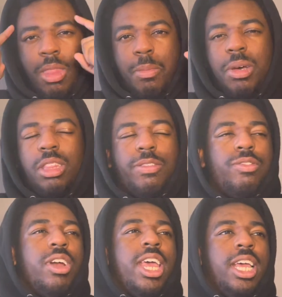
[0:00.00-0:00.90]
But the
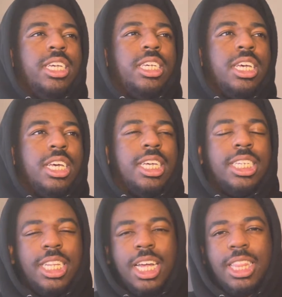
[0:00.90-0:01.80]
phrase
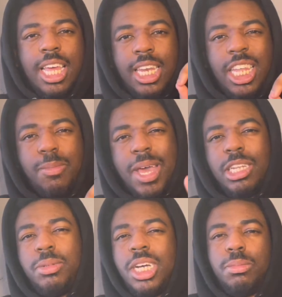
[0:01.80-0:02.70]
"it's not that deep"
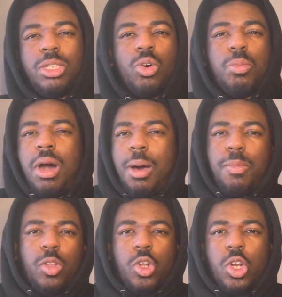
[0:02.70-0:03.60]
has become so
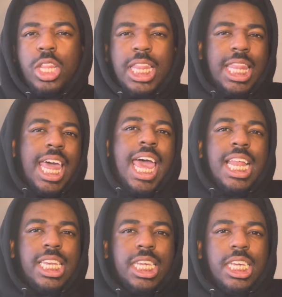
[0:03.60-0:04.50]
popular that